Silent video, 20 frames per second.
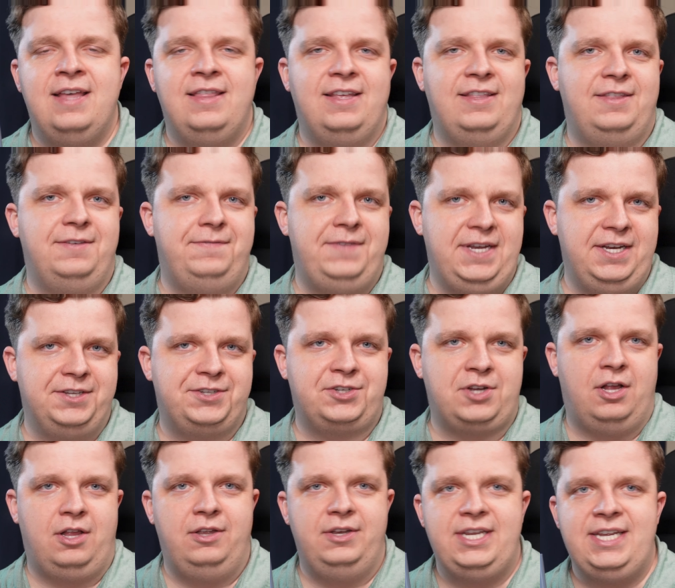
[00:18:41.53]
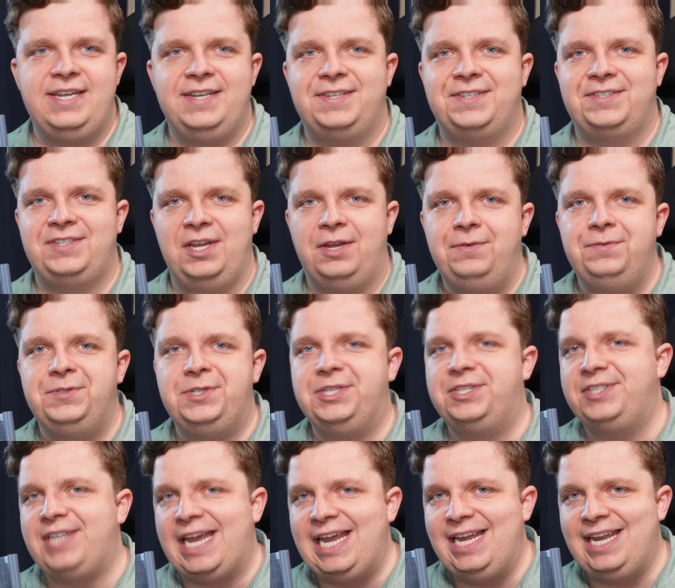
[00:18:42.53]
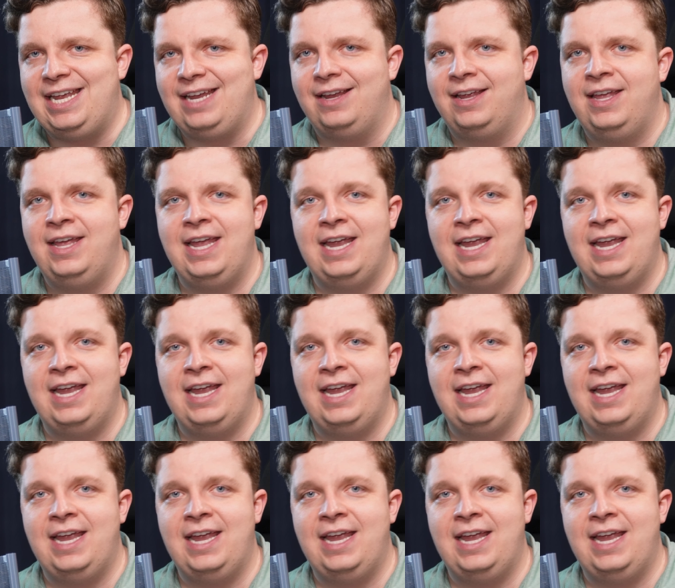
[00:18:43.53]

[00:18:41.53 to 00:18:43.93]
that the Venus colony is self-sustaining